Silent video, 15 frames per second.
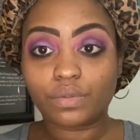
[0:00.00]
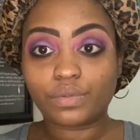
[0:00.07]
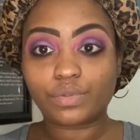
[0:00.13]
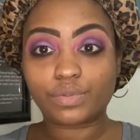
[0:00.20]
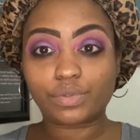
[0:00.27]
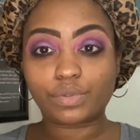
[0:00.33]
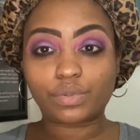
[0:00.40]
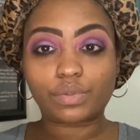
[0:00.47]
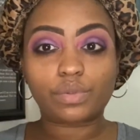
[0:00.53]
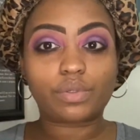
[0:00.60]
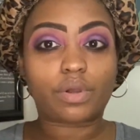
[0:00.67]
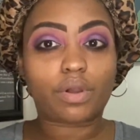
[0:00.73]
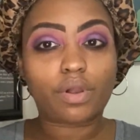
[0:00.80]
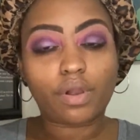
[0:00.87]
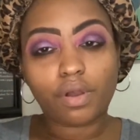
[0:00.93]
Ooh,
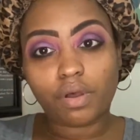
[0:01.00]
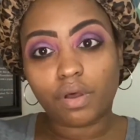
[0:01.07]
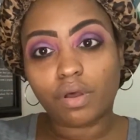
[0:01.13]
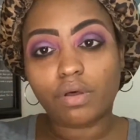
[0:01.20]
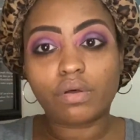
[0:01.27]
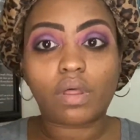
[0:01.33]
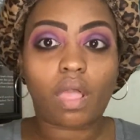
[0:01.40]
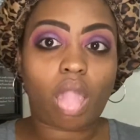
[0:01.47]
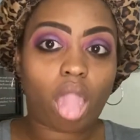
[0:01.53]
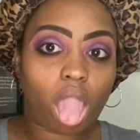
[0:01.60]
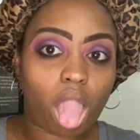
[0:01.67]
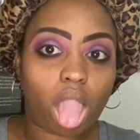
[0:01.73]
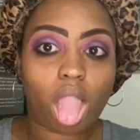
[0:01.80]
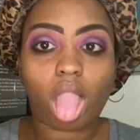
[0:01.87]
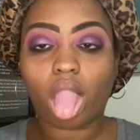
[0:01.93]
girl.
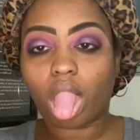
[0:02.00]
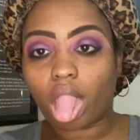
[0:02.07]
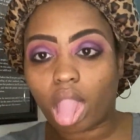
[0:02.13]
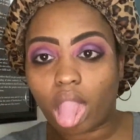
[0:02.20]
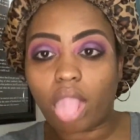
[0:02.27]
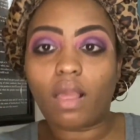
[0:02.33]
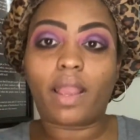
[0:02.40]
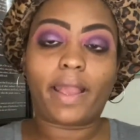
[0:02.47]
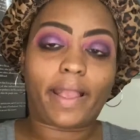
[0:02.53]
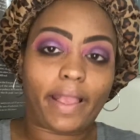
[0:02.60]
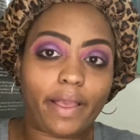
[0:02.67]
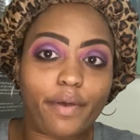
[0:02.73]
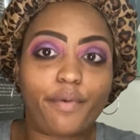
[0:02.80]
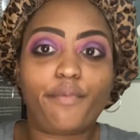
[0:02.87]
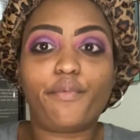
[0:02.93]
Mm,
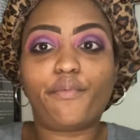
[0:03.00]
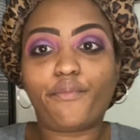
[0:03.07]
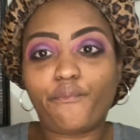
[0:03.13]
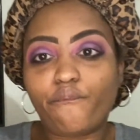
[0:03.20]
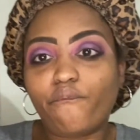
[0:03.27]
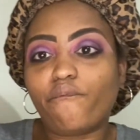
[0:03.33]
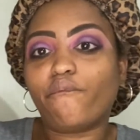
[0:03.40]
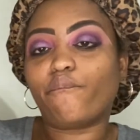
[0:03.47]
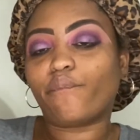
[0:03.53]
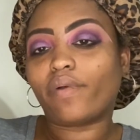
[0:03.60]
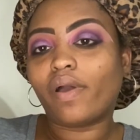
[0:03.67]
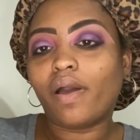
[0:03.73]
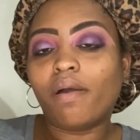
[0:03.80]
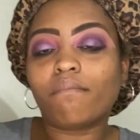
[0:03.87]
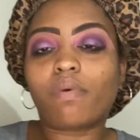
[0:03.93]
hell.
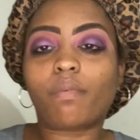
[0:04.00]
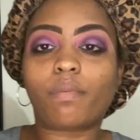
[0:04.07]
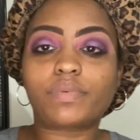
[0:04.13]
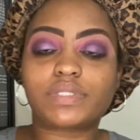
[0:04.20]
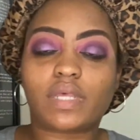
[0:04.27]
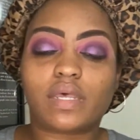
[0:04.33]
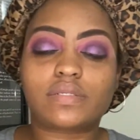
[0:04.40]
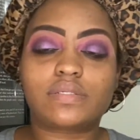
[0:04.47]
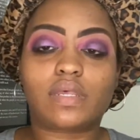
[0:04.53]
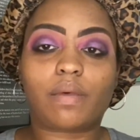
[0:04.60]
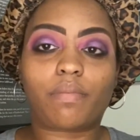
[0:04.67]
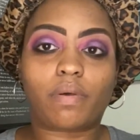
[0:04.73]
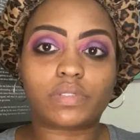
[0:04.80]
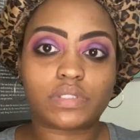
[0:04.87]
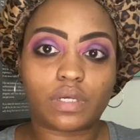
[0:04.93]
My mama say I stick out
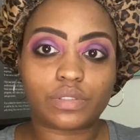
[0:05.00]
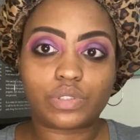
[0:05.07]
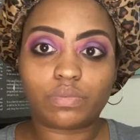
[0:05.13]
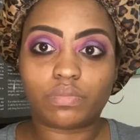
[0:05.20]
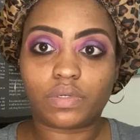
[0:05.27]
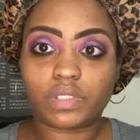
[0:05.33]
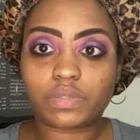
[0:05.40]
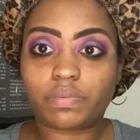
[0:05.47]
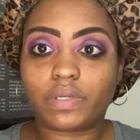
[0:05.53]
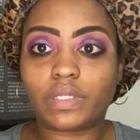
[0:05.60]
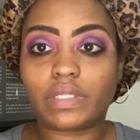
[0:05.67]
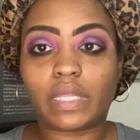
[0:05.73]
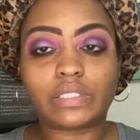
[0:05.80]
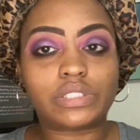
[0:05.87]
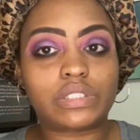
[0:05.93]
my tongue too much, but
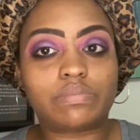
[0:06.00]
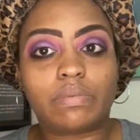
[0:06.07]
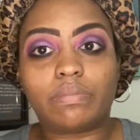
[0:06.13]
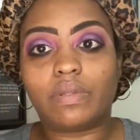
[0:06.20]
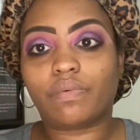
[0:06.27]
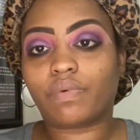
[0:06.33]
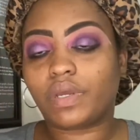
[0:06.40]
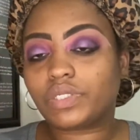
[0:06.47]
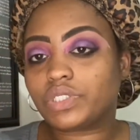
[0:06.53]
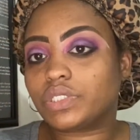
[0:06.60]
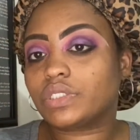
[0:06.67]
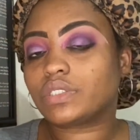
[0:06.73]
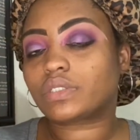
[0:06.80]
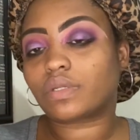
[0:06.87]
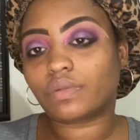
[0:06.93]
that's just me being
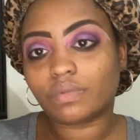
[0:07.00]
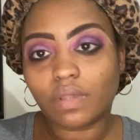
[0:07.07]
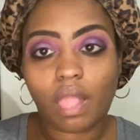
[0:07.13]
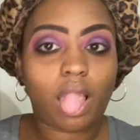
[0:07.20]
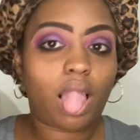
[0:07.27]
ratchet. So